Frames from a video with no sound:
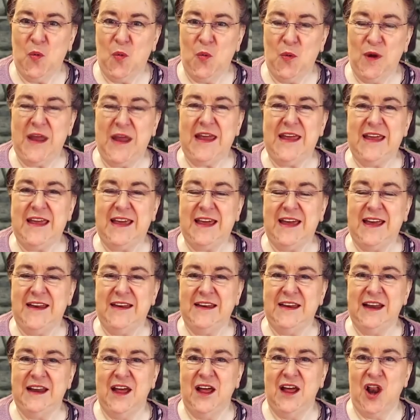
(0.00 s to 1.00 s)
we
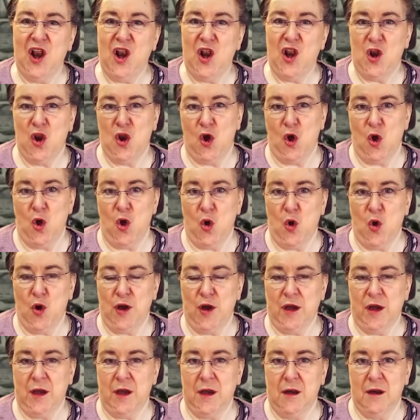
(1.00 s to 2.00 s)
can
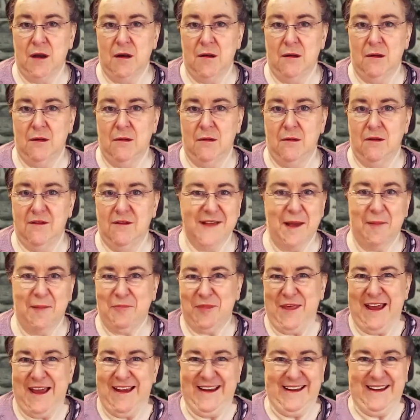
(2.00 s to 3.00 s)
learn
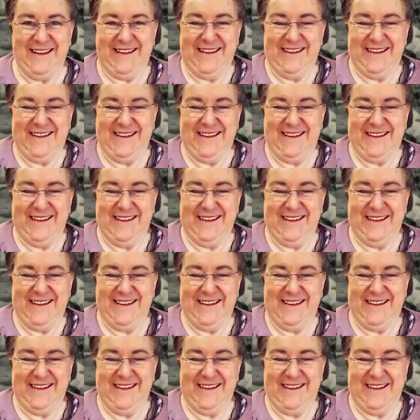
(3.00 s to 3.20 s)
something